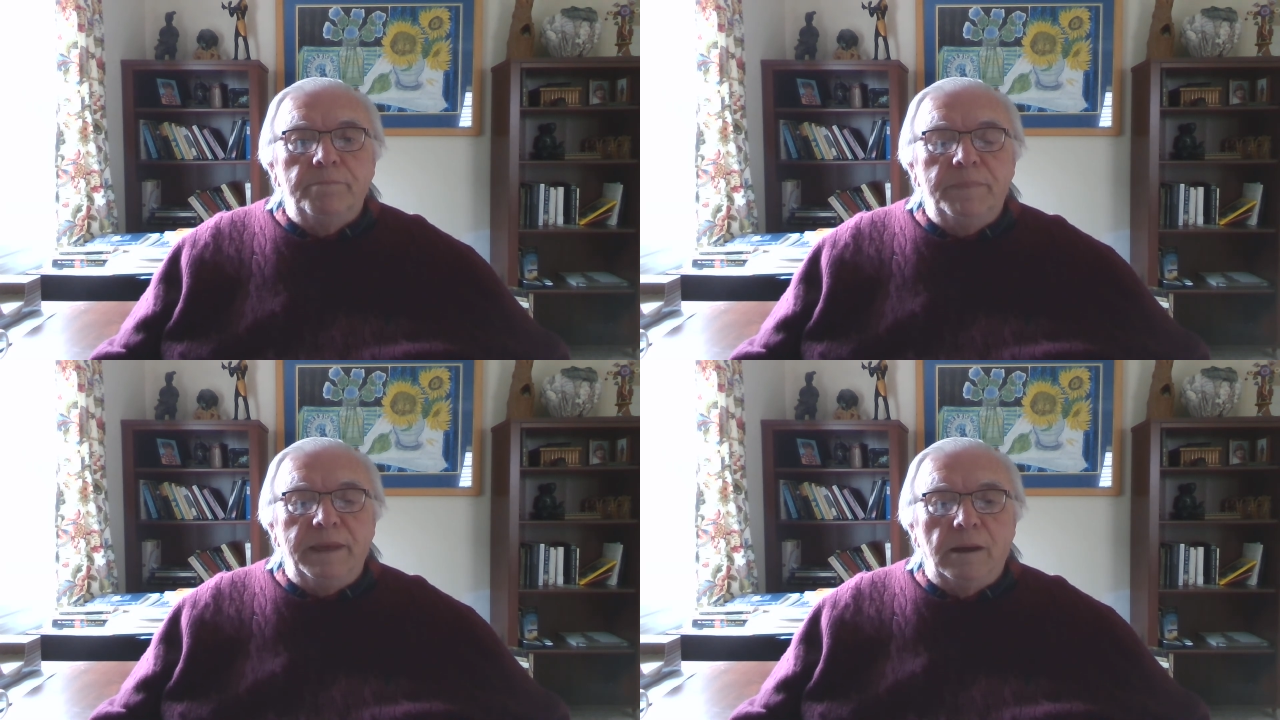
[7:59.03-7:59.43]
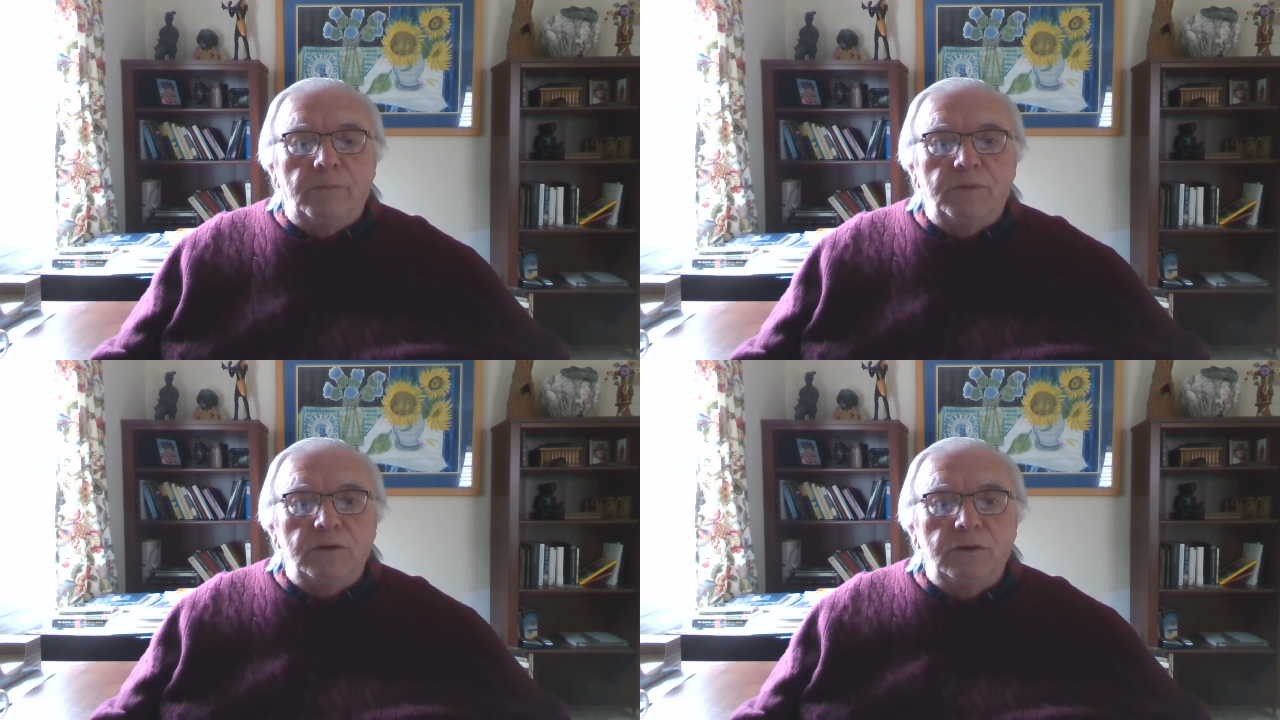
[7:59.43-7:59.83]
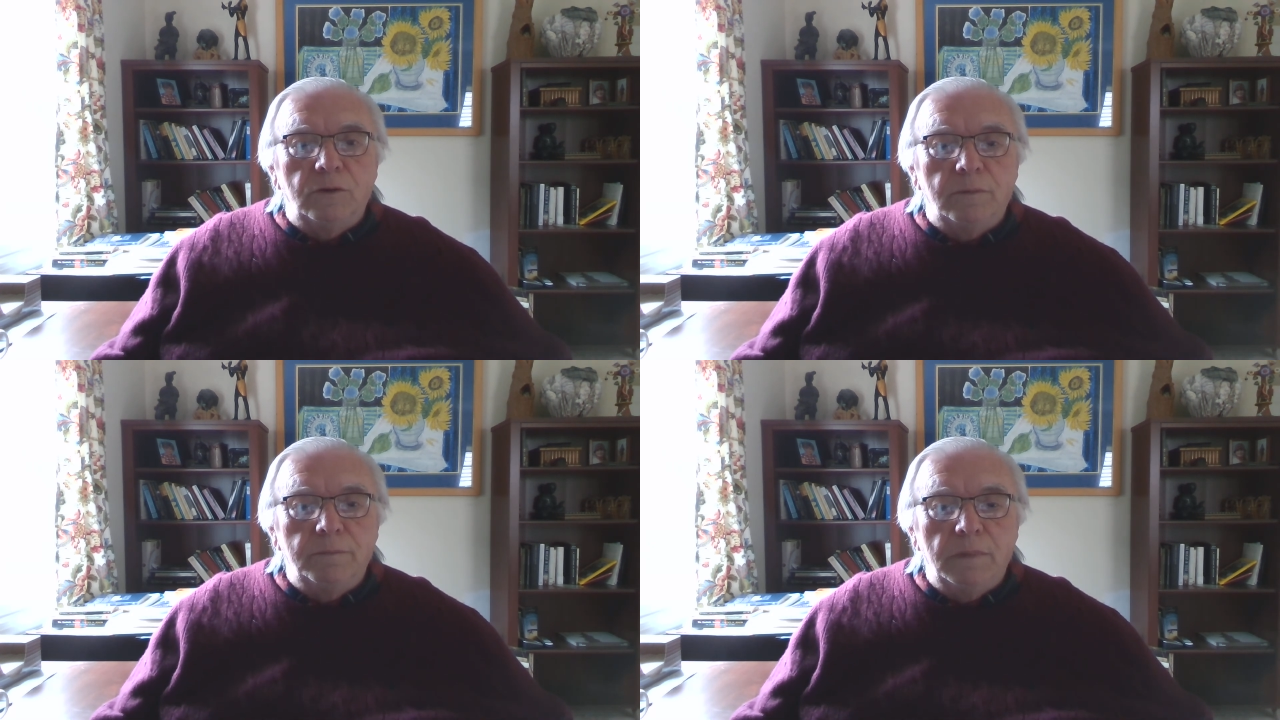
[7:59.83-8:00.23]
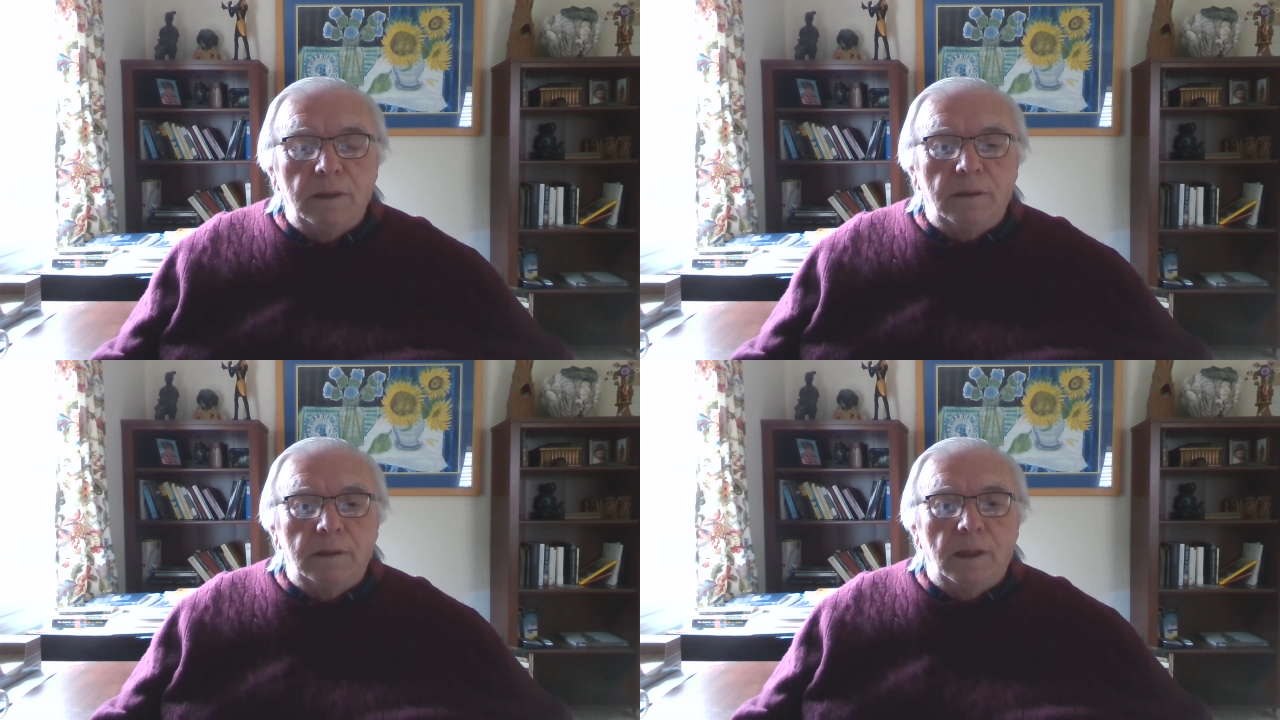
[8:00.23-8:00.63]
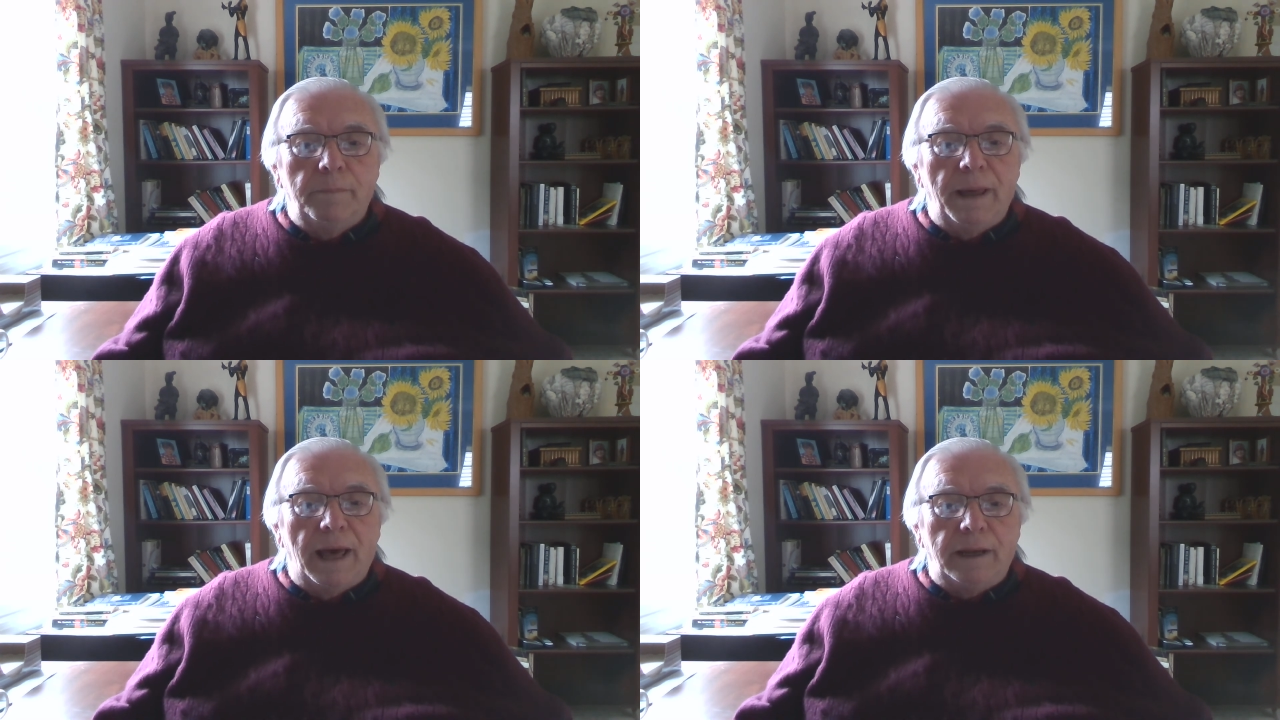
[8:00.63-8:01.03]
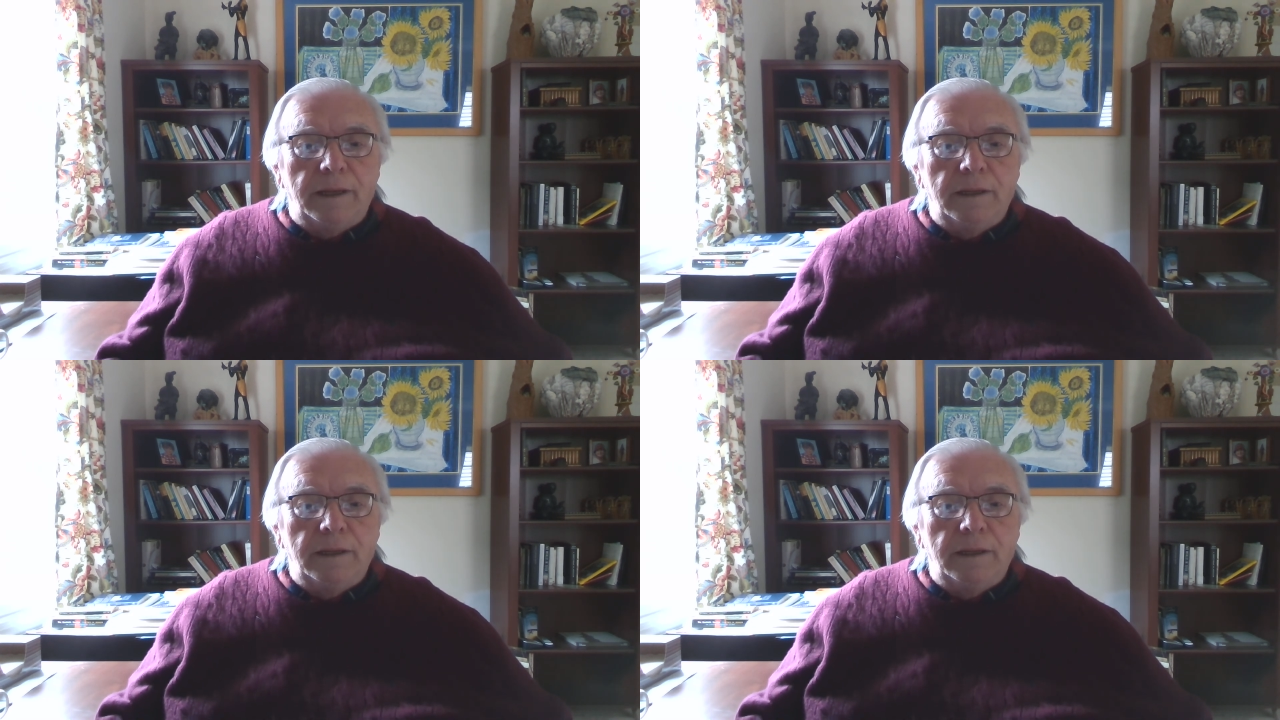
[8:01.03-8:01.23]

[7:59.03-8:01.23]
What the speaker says: be helpful to him about it.